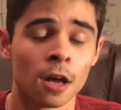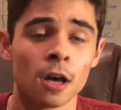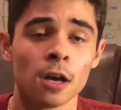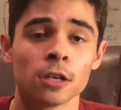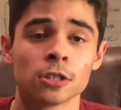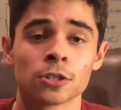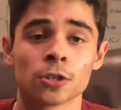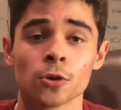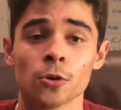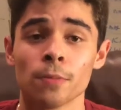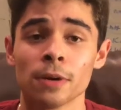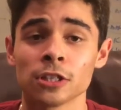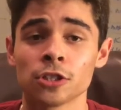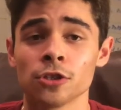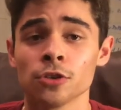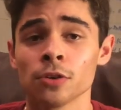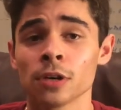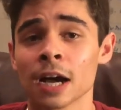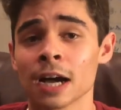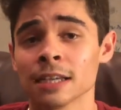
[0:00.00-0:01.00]
So make
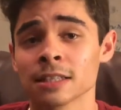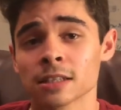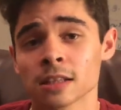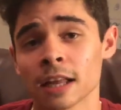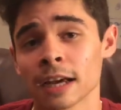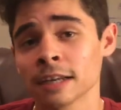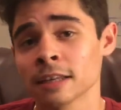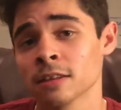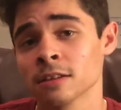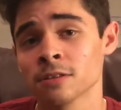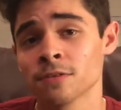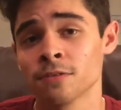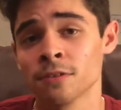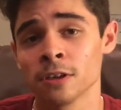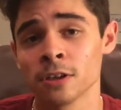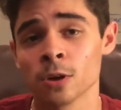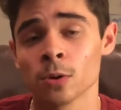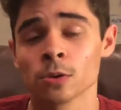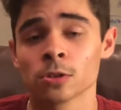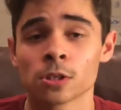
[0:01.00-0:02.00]
sure you guys like this
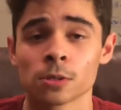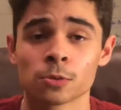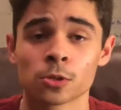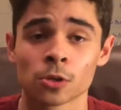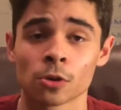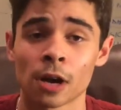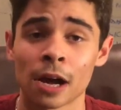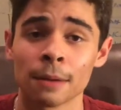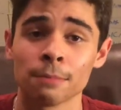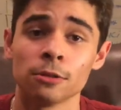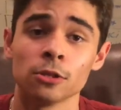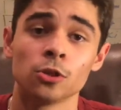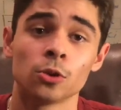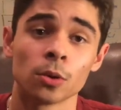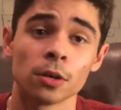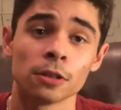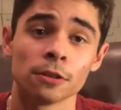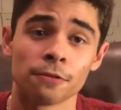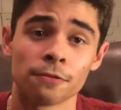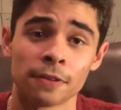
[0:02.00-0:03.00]
video and subscribe to
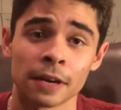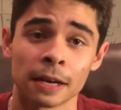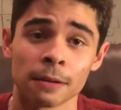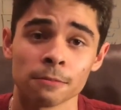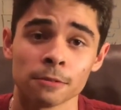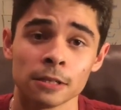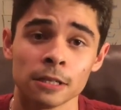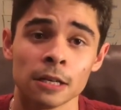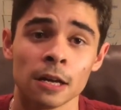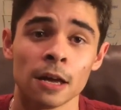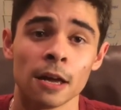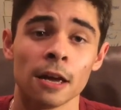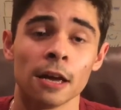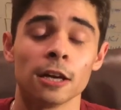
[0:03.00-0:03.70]
join the family